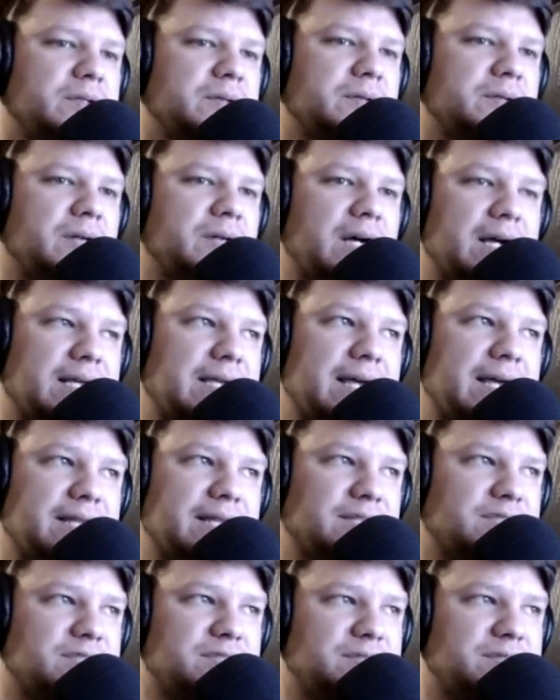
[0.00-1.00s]

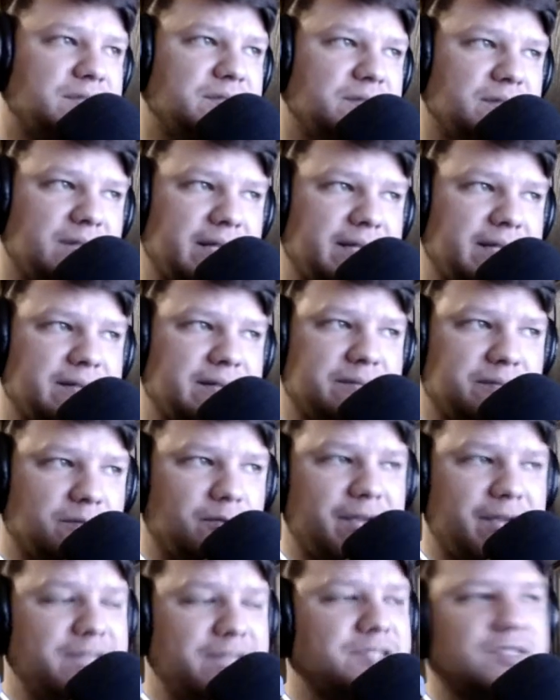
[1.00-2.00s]
against like
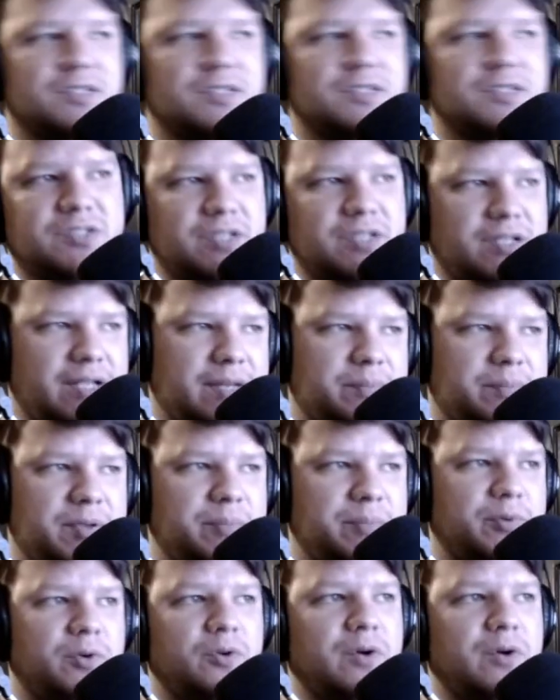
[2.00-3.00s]
racists and like
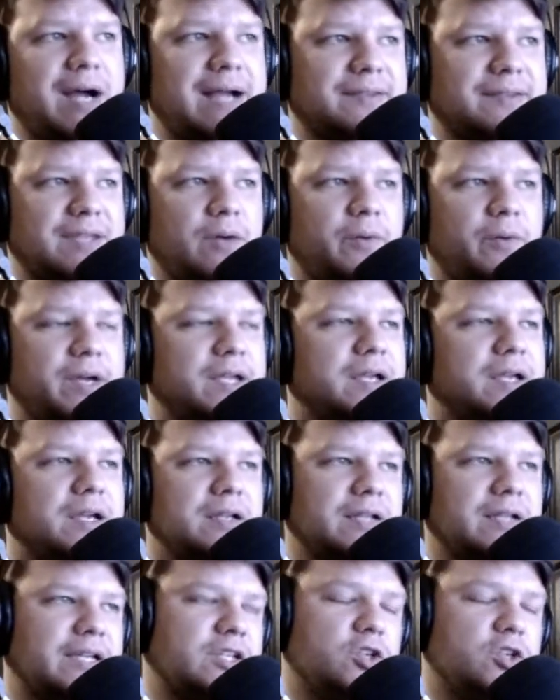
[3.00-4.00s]
people who act that way
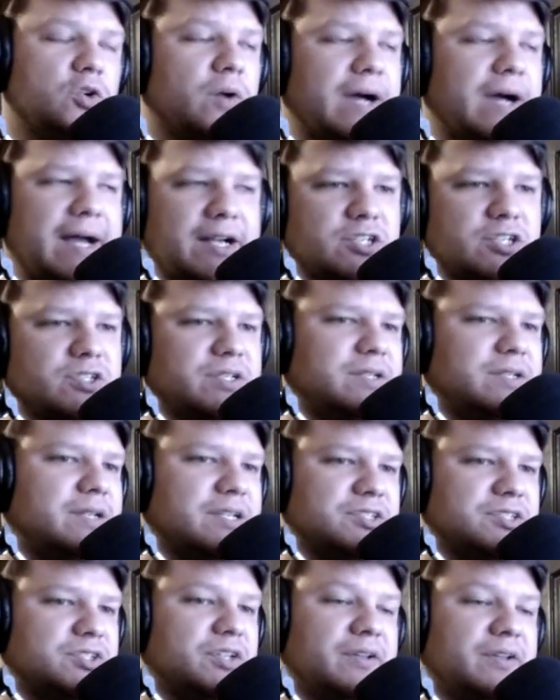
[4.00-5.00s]
like you don't actually
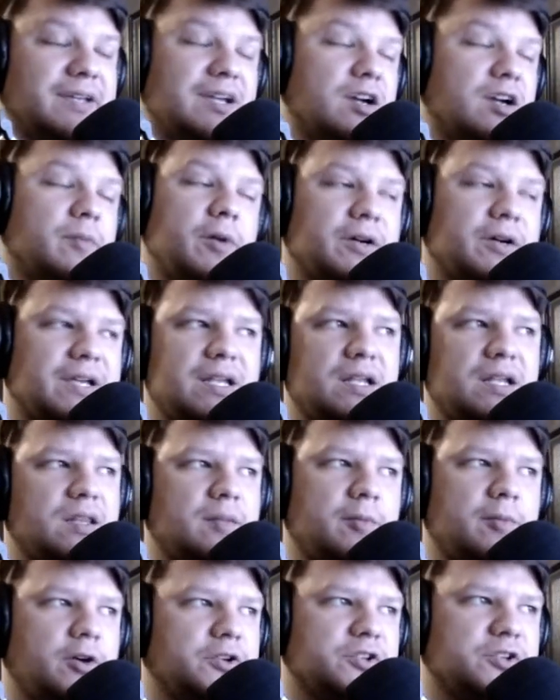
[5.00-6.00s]
necessarily care about getting
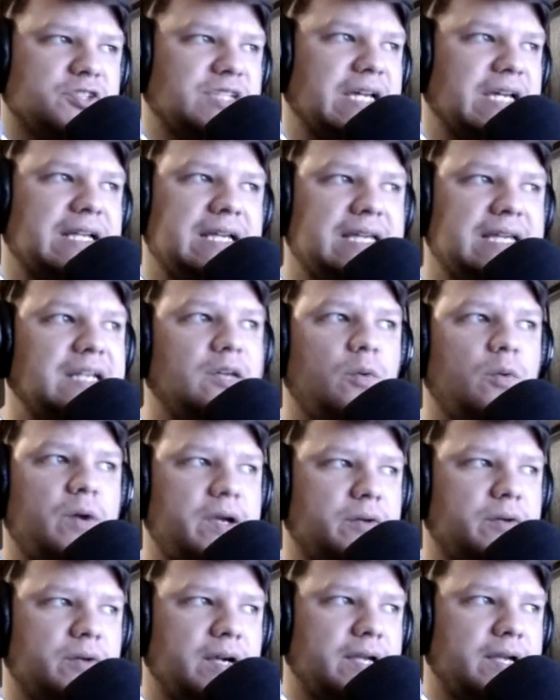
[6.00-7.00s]
them on your side
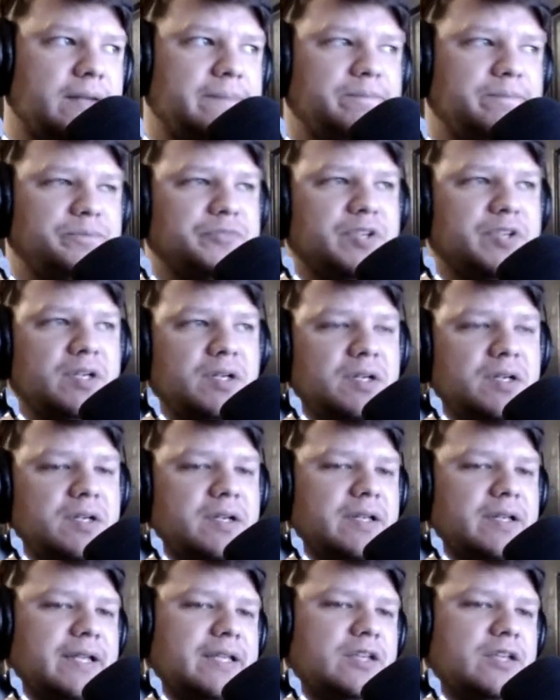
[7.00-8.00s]
anyway right
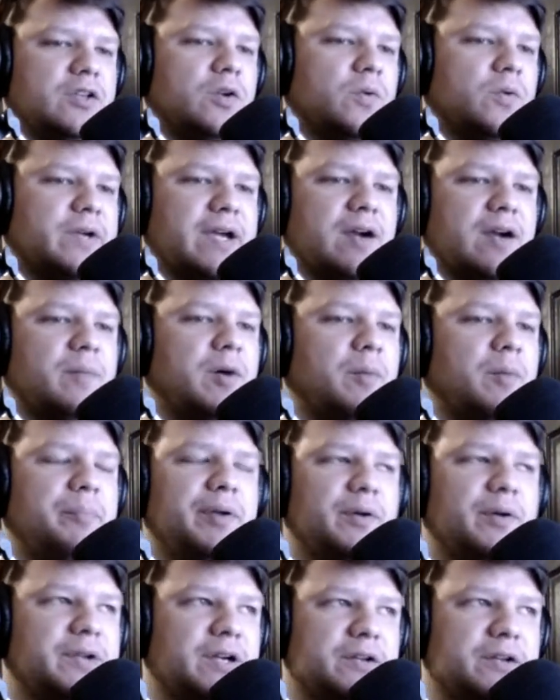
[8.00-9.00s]
yeah. like you don't care about
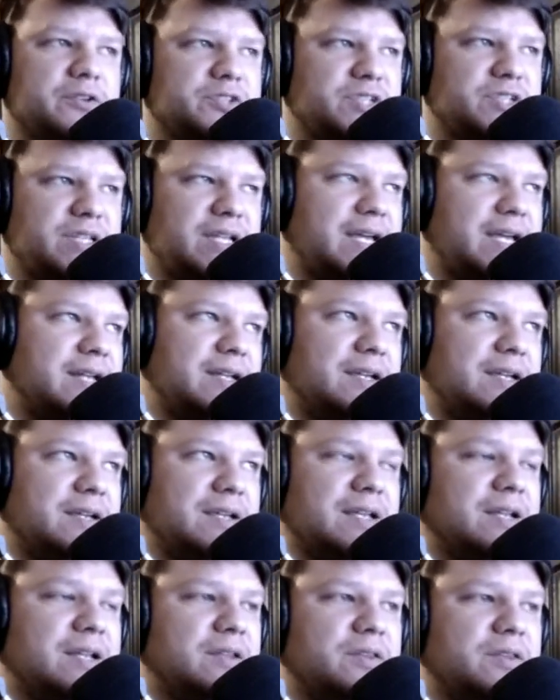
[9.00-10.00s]
building understanding
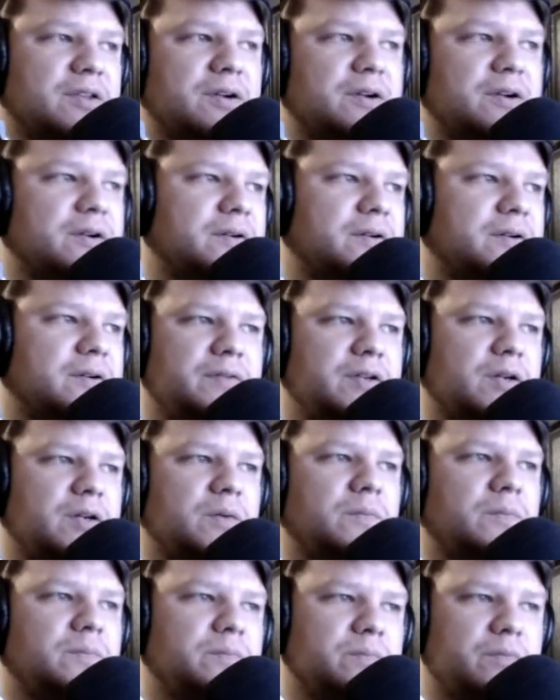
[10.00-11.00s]
and getting their you
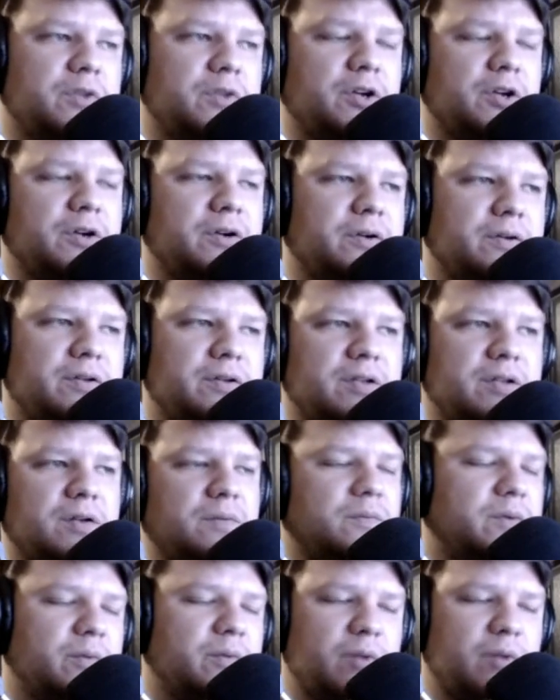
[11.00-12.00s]
know their you
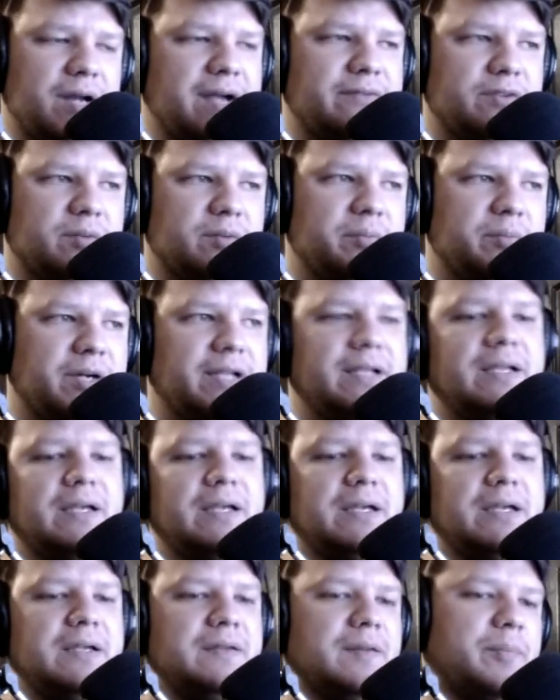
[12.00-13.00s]
know whatever but
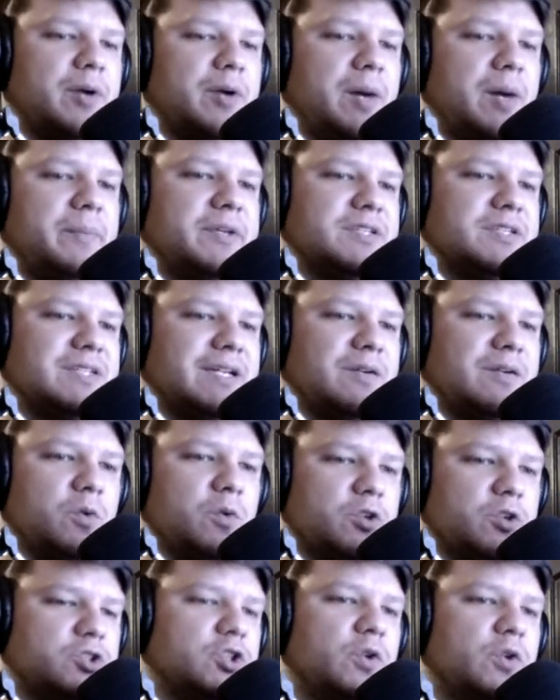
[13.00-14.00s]
the problem is like,
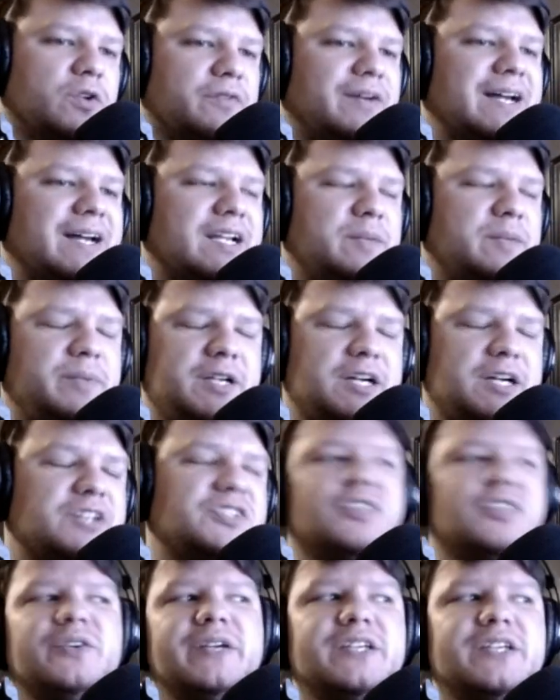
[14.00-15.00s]
we're so divided
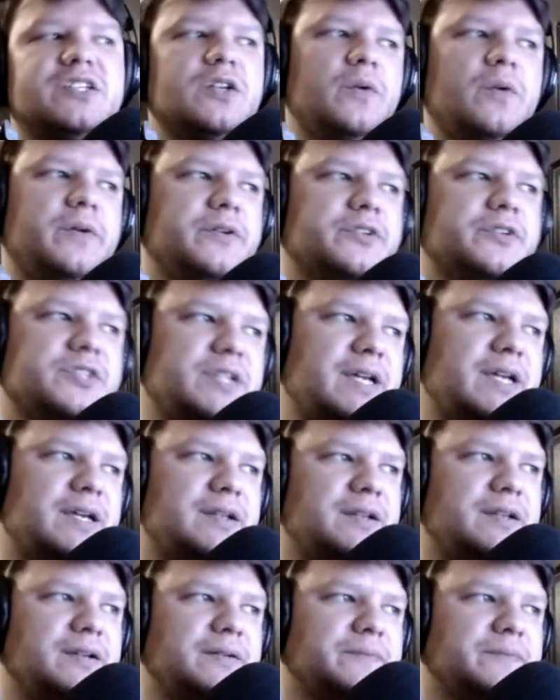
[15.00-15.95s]
because there is no understanding